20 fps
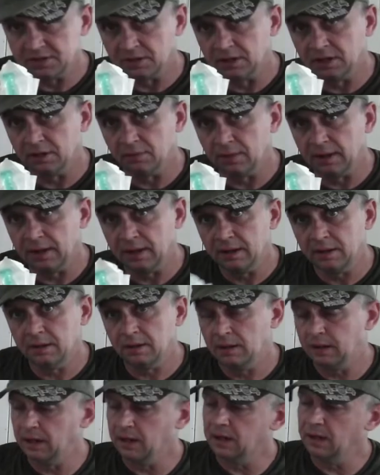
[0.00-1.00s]
airway,
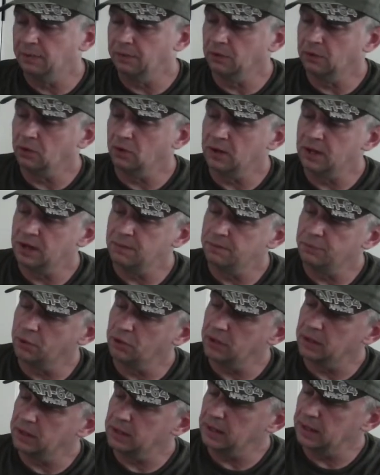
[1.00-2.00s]
and I'm going to go ahead and
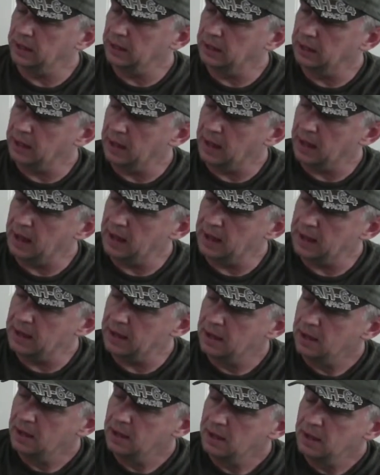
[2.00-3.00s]
put in a
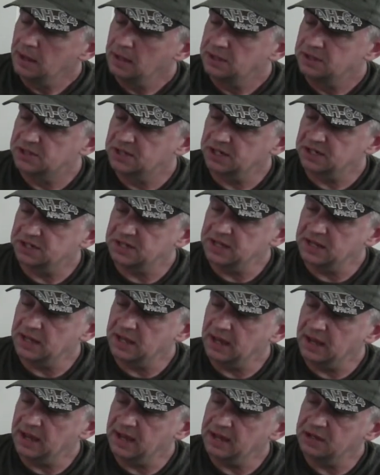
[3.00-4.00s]
16
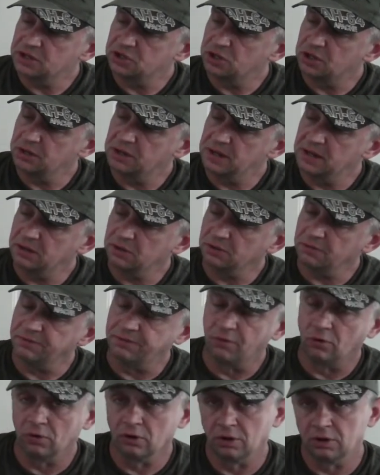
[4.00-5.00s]
gauge needle
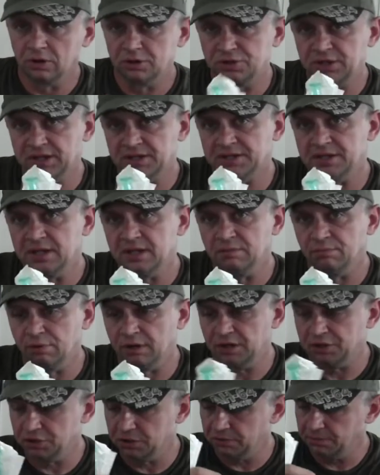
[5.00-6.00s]
for chest
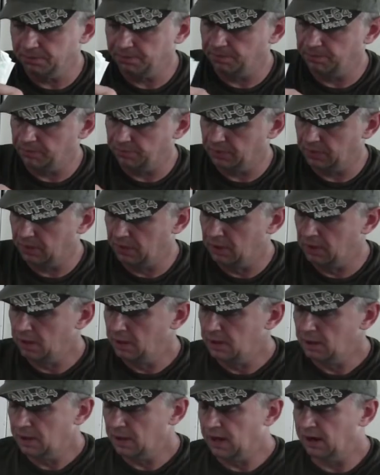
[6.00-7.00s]
decompression.
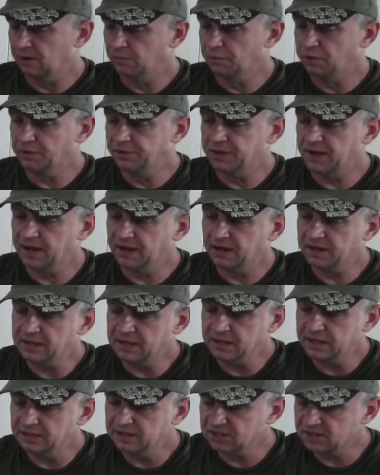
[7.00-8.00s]
I'll put that on the
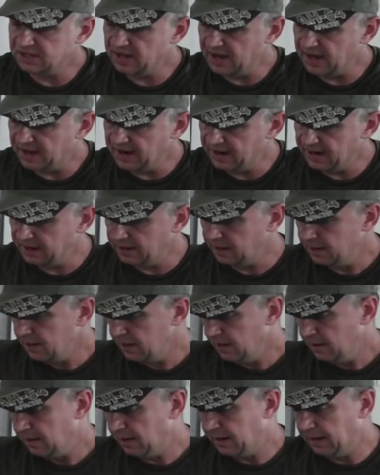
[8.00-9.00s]
inside,
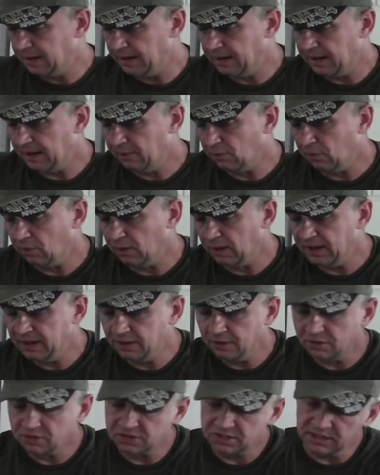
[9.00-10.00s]
and I will lay
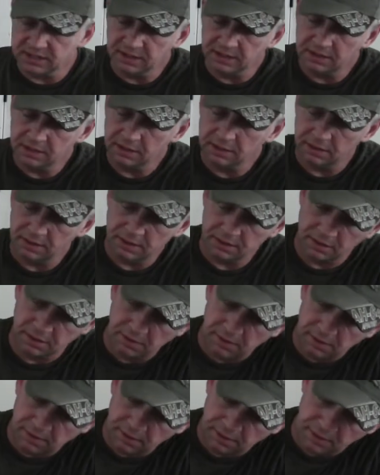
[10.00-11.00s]
those in
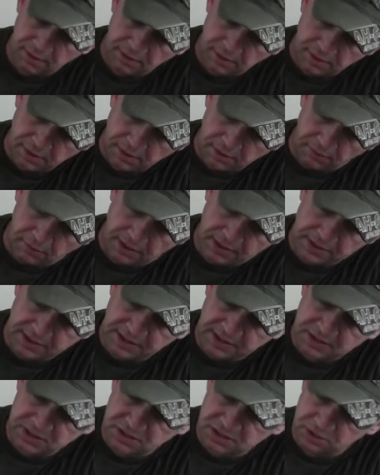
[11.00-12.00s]
right
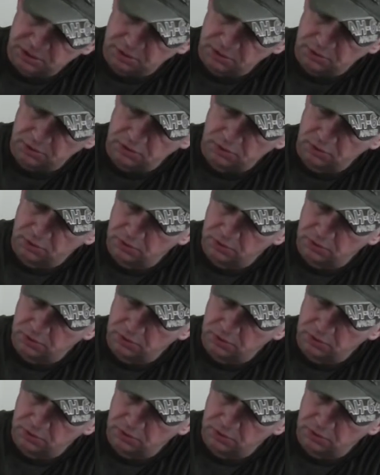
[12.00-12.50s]
next to